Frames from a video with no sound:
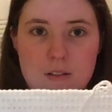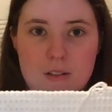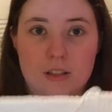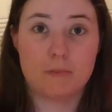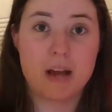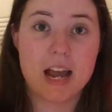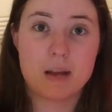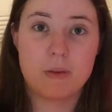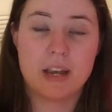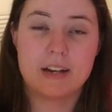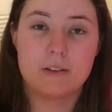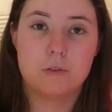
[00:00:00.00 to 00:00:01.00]
back
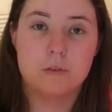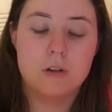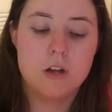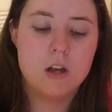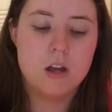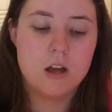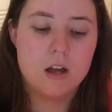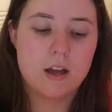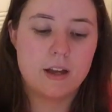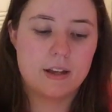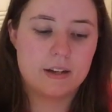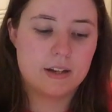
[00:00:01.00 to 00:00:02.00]
panel,
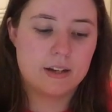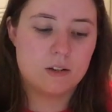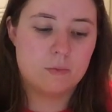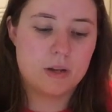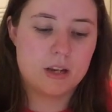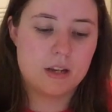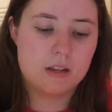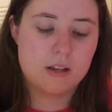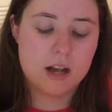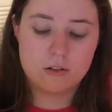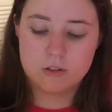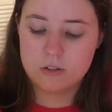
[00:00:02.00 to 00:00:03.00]
and it'll be,
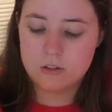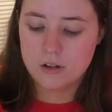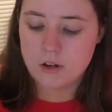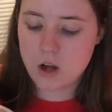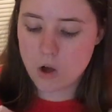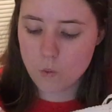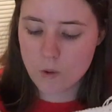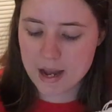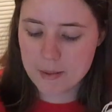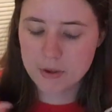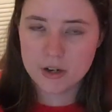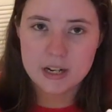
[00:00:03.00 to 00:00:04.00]
I'll do the whole
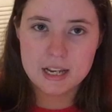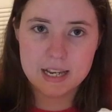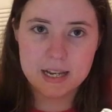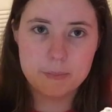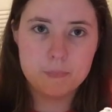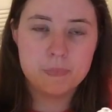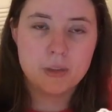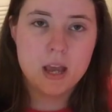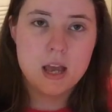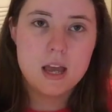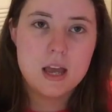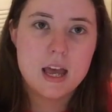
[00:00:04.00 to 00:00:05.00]
white part again.
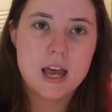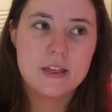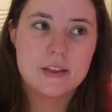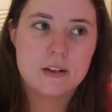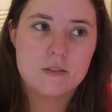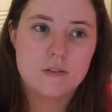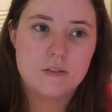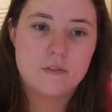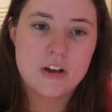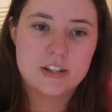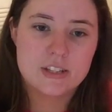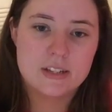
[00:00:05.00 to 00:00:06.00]
and then
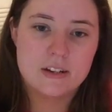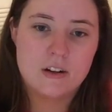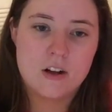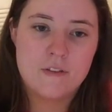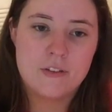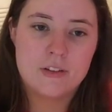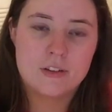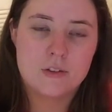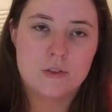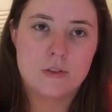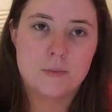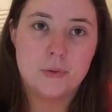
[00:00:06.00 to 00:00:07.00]
fasten it off and then do
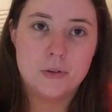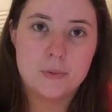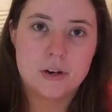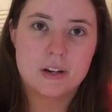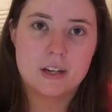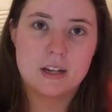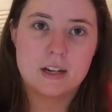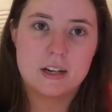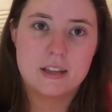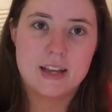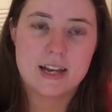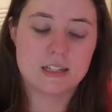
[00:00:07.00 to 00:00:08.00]
the blue part again,
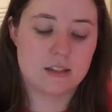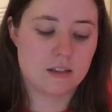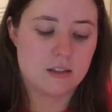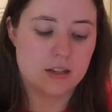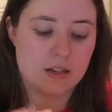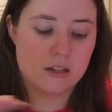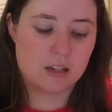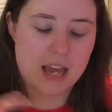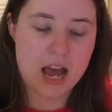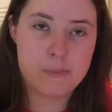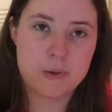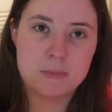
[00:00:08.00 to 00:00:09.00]
and that's the
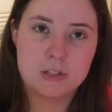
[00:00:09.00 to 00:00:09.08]
gap in